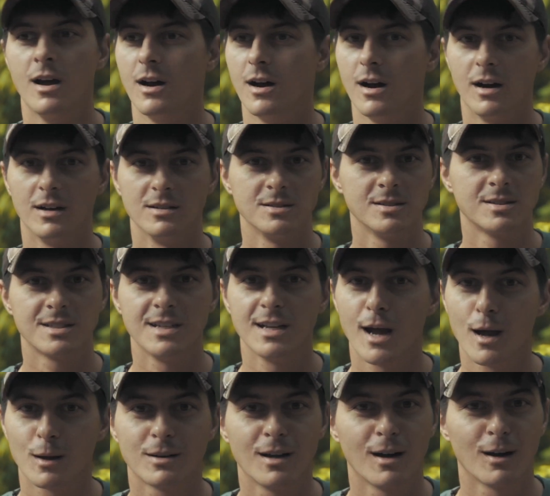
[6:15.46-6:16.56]
Uh, just get
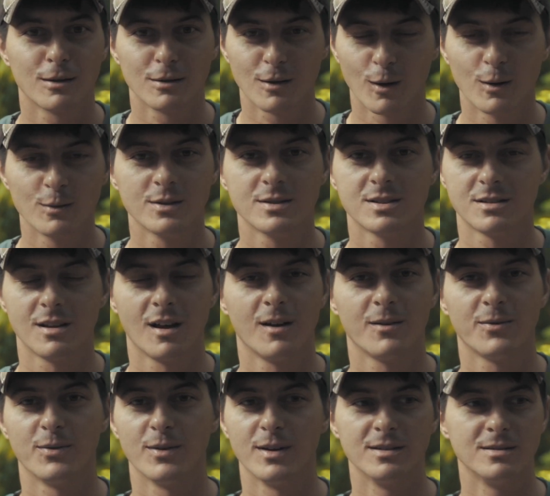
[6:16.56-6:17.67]
out there and learn the
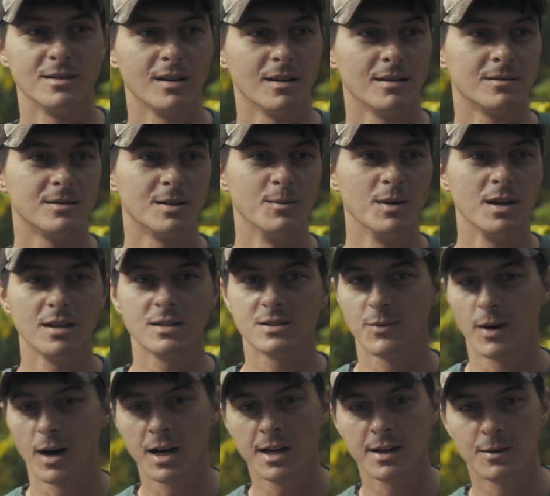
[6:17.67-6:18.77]
stuff. It, it, to me, it's
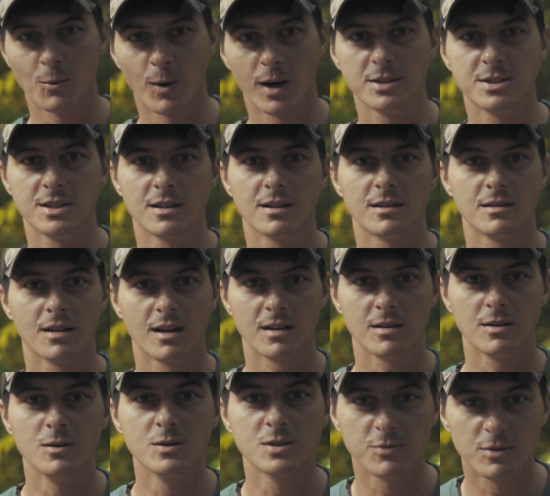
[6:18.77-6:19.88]
very enriching and,
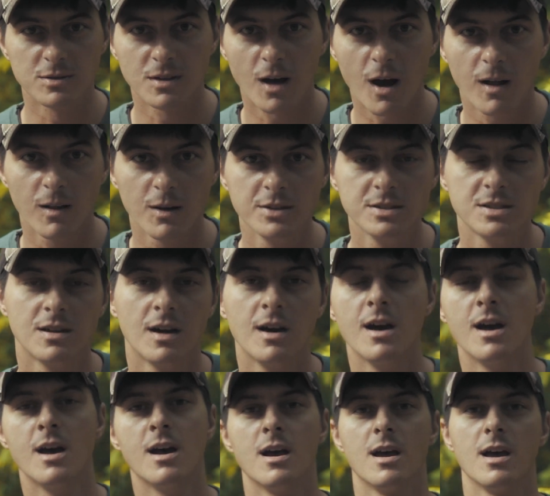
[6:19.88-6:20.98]
and, useful knowledge,
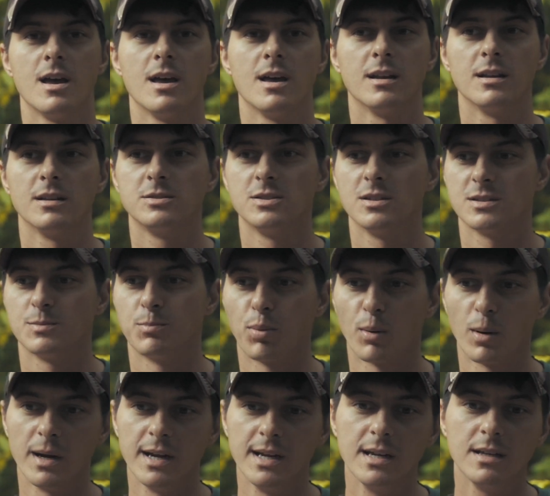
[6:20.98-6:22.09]
and it just
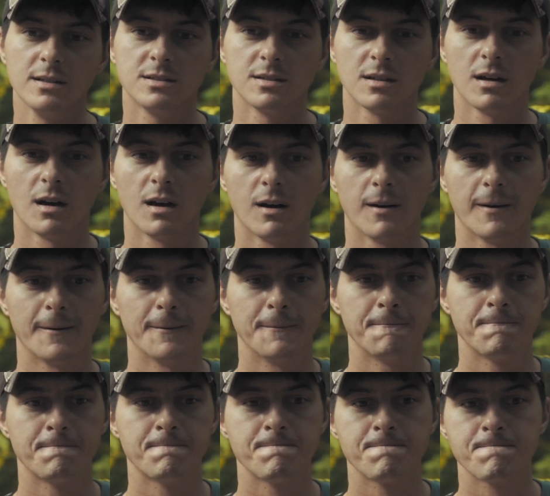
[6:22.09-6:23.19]
breeds uh,
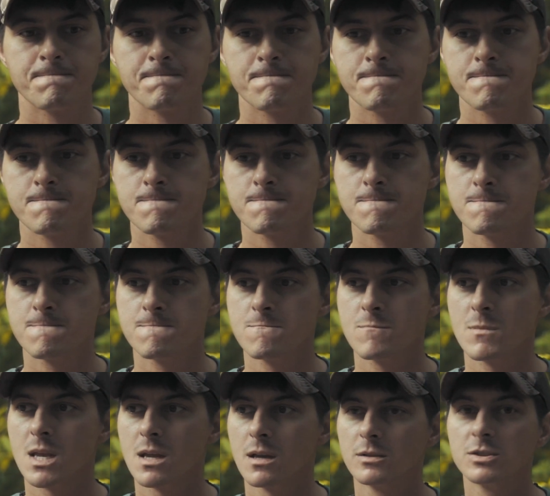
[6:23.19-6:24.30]

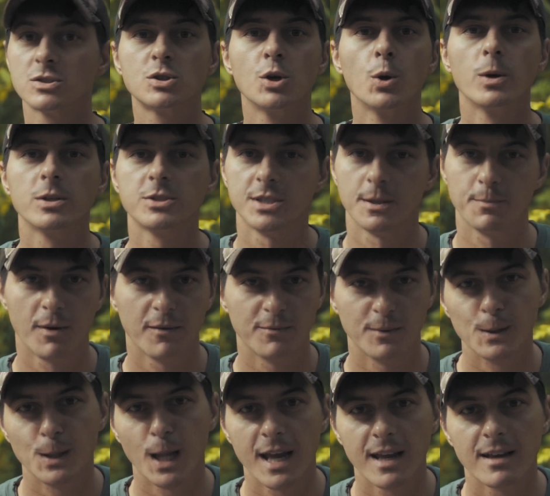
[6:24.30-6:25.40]
stewardship of
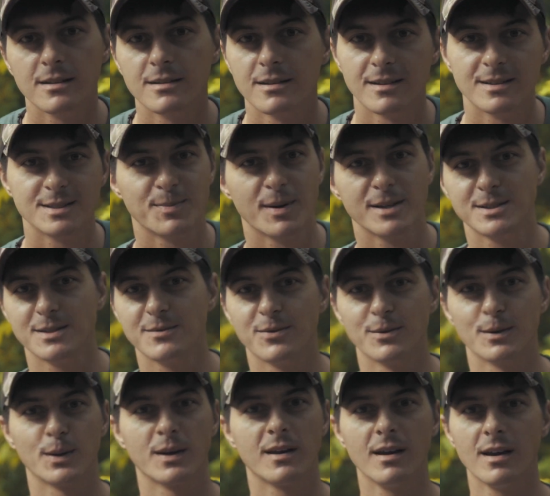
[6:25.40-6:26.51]
the land, especially
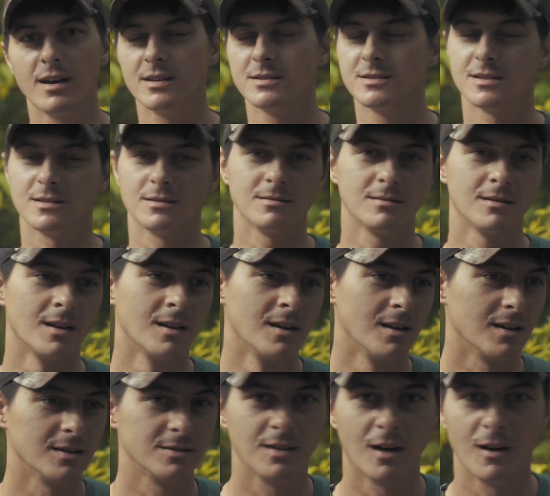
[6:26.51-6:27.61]
for the kids and
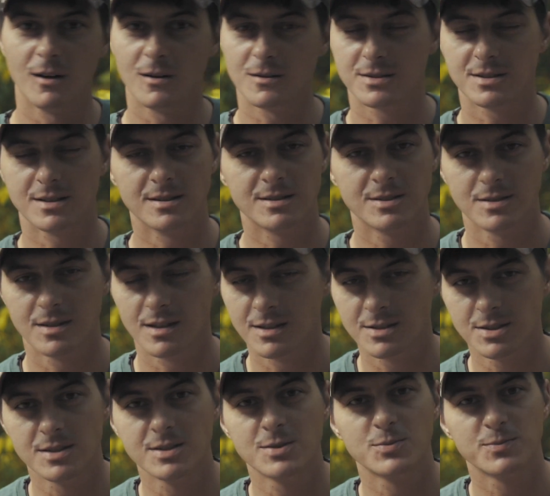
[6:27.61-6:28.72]
adults. It's,
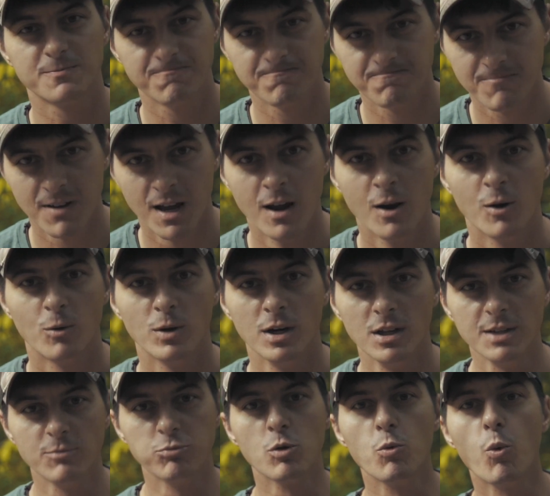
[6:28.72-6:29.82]
it's just
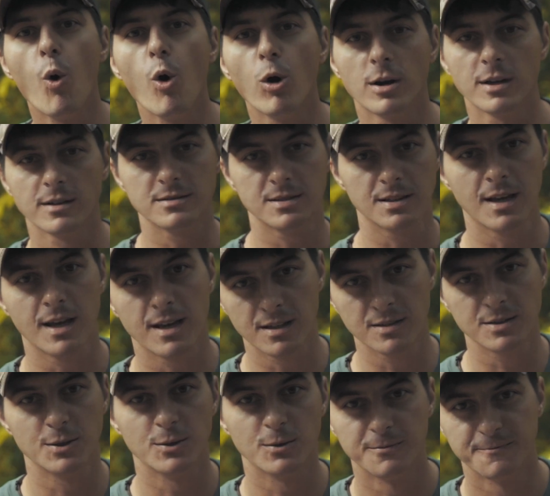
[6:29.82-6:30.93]
really rewarding to get
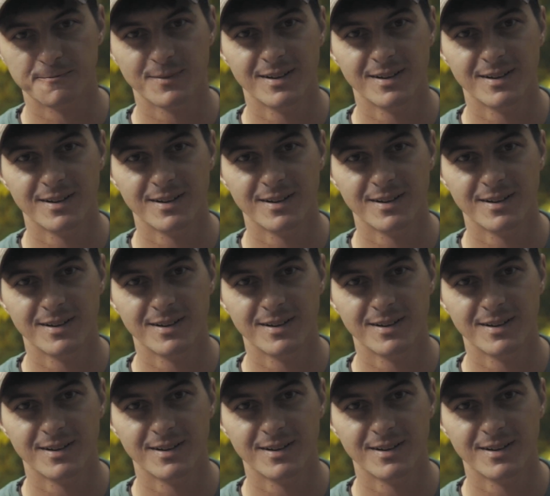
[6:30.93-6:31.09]
into.